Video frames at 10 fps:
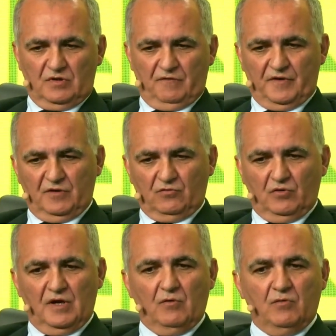
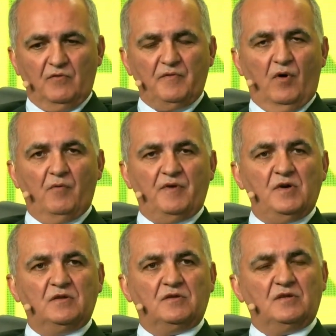First
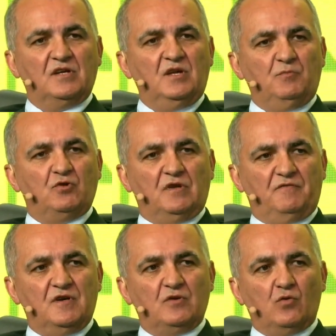of all,
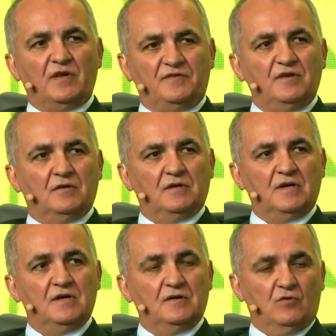in terms
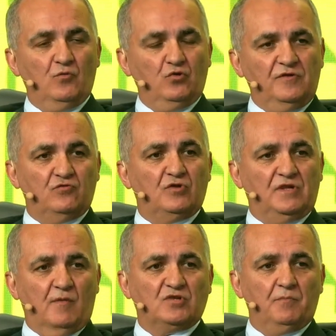of classic
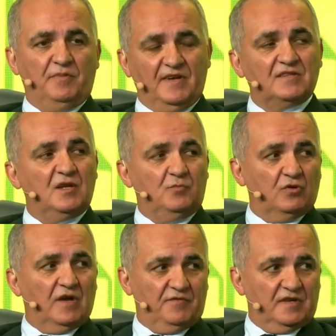cryptography,
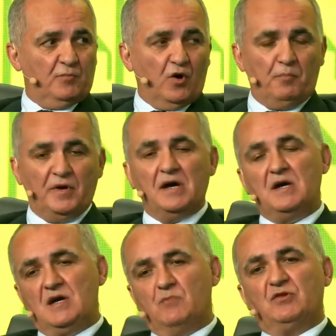
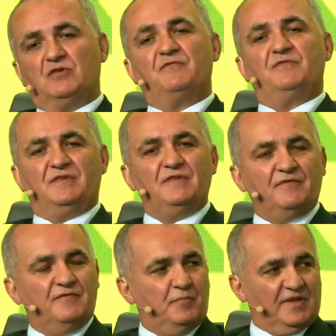we had no
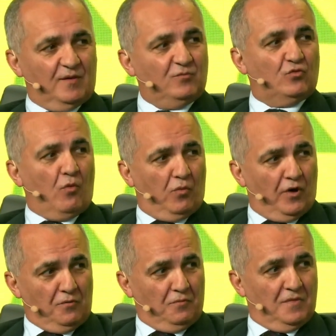
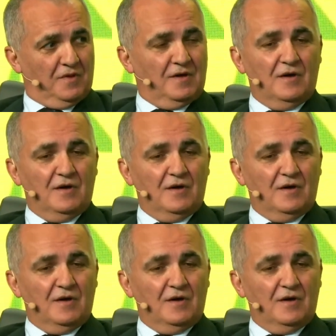cryptographic